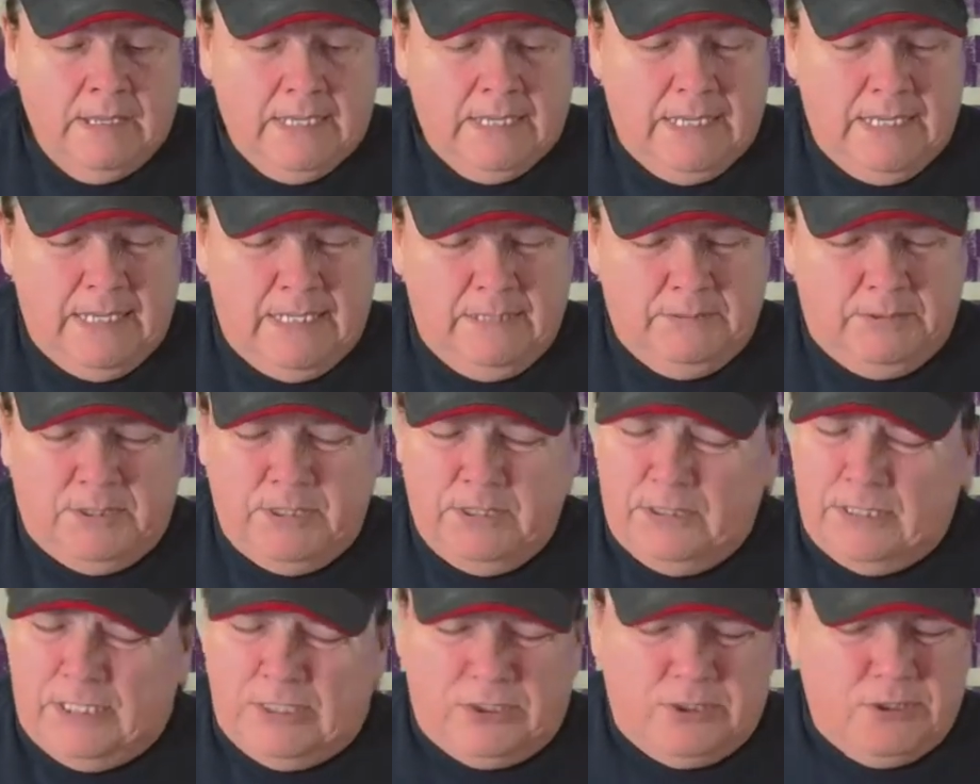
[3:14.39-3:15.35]
Um, still
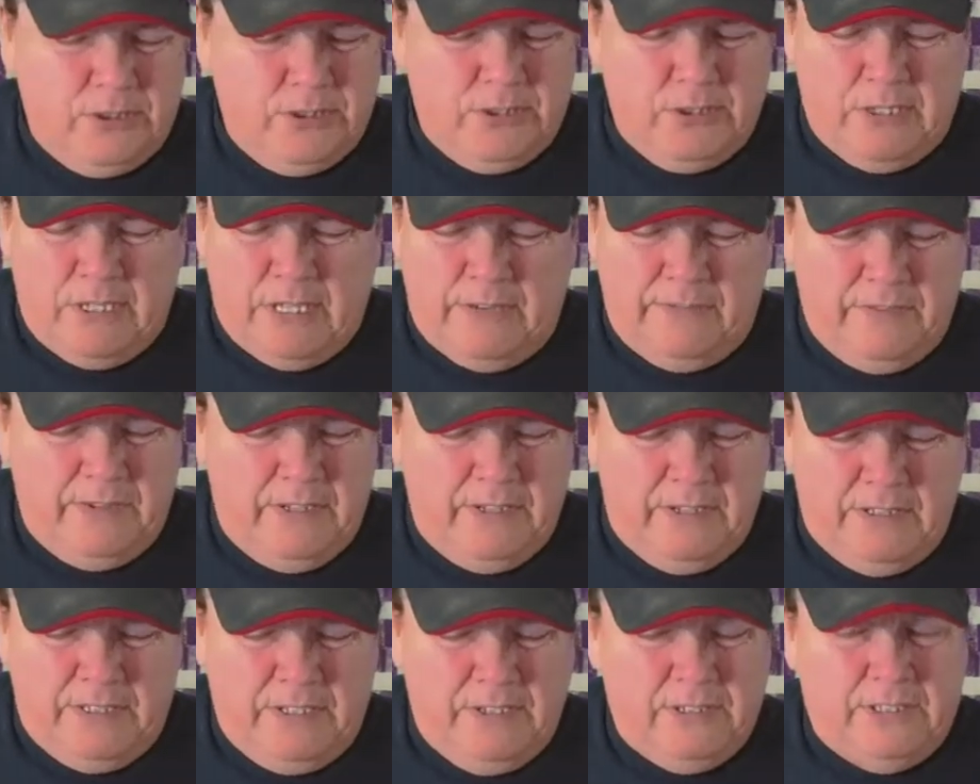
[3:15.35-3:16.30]
not sure they're
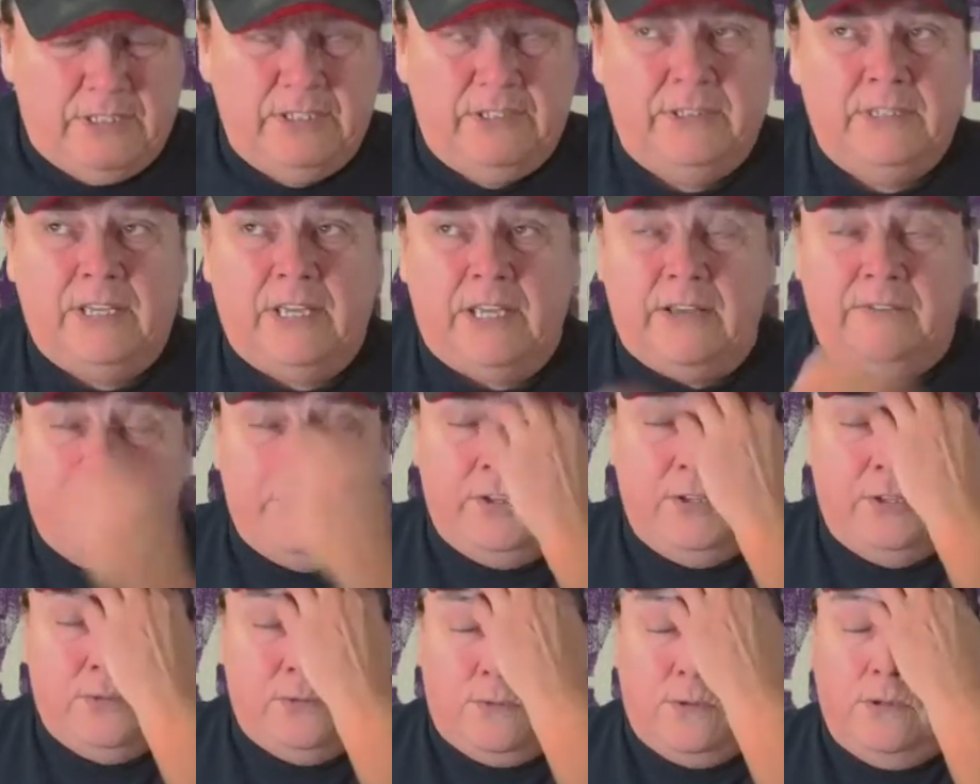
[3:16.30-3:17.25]
envy they're the envy
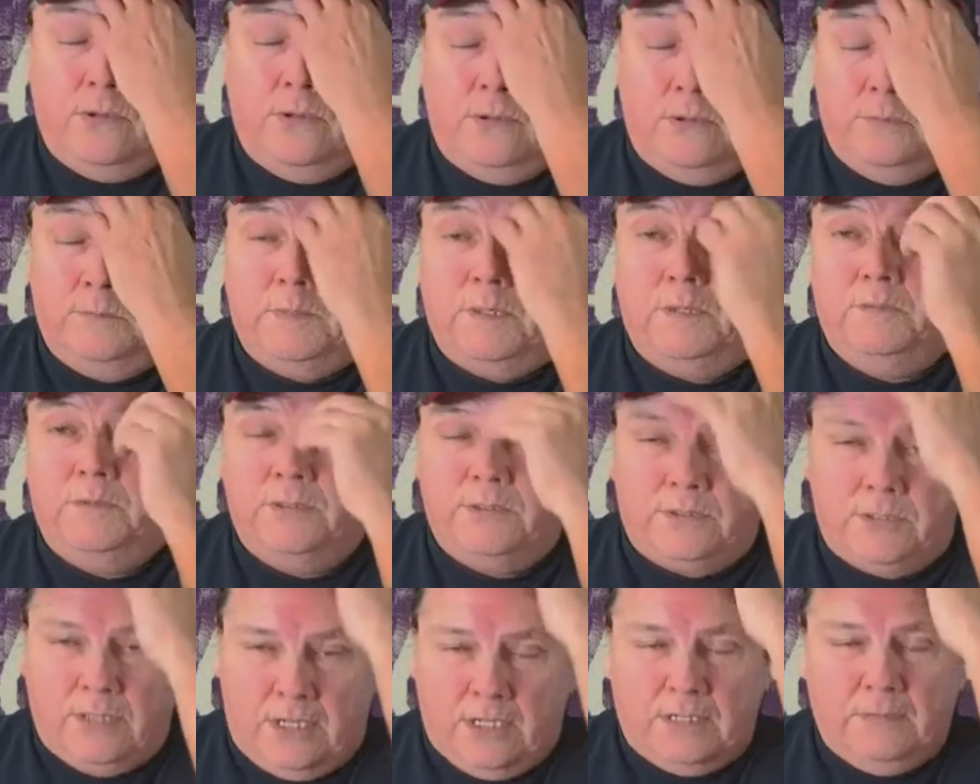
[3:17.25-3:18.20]
of the world, but we'll
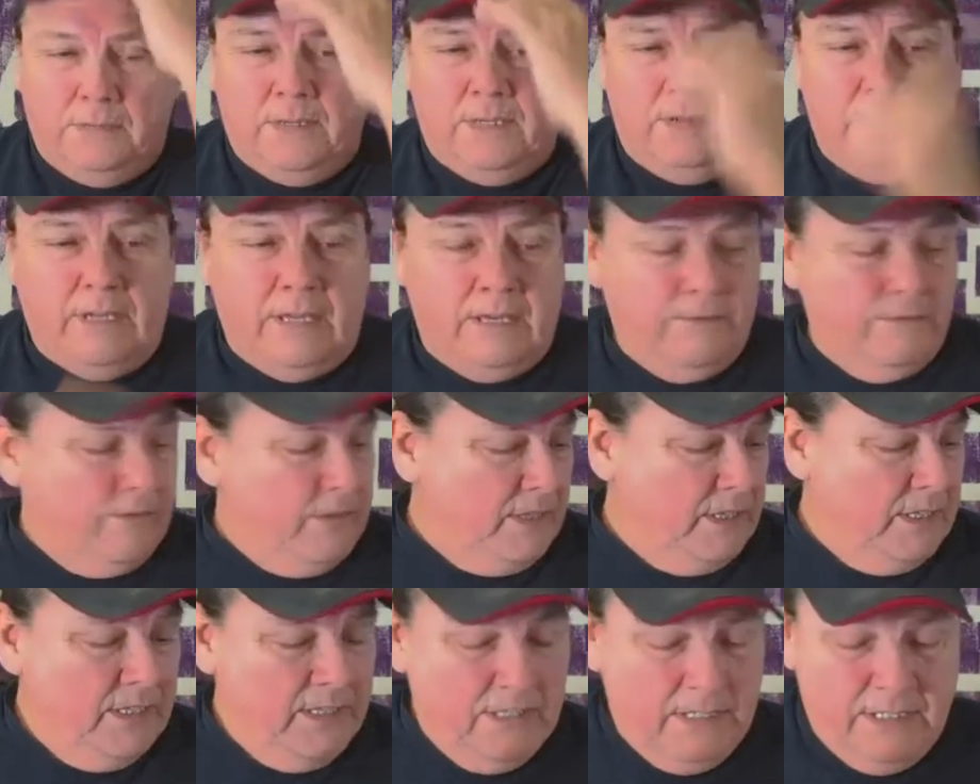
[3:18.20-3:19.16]
talk about
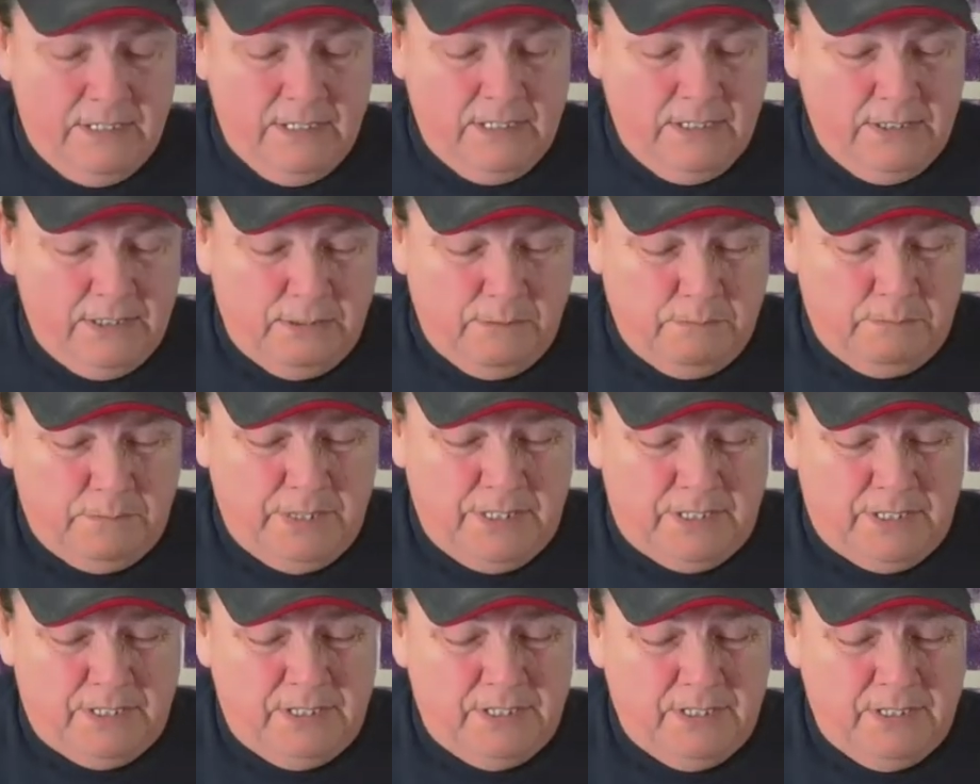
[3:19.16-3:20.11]
envy in a little
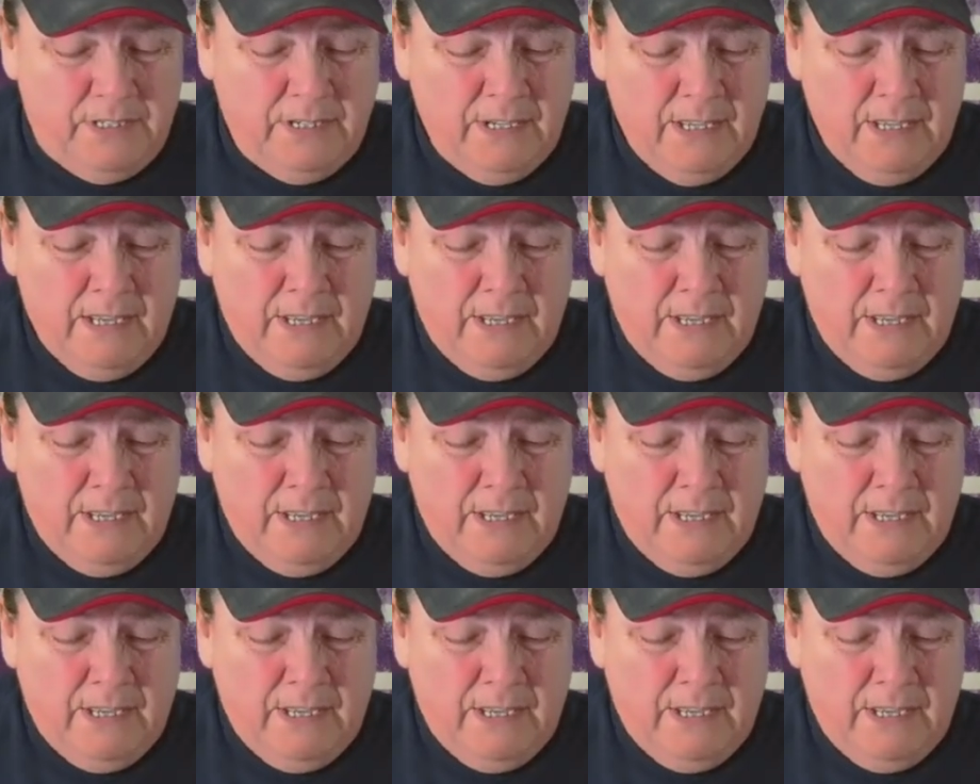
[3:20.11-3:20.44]
bit here.